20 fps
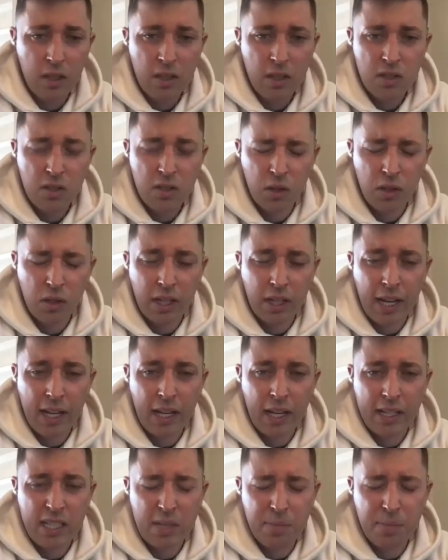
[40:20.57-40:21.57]
so you get
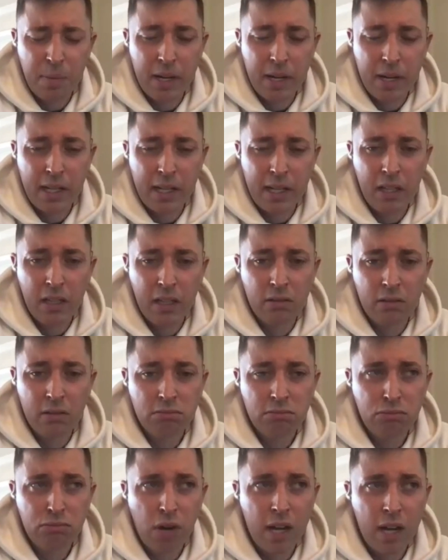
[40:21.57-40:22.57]
like Spiddle,
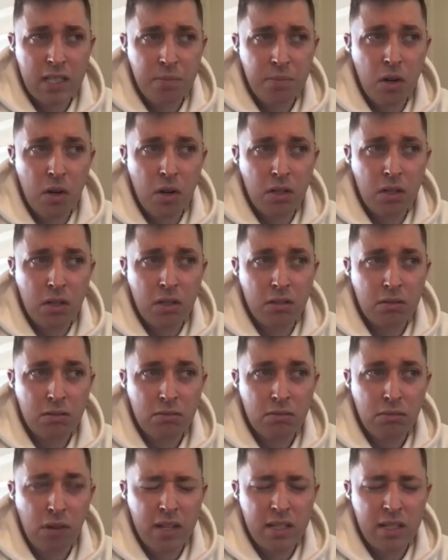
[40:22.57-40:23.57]
Rossmuck,
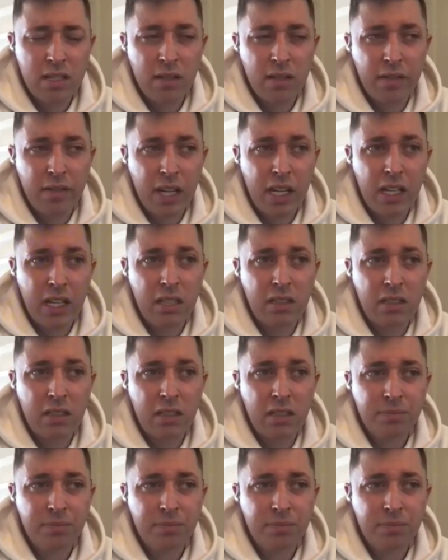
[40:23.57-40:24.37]
Rossnaveil,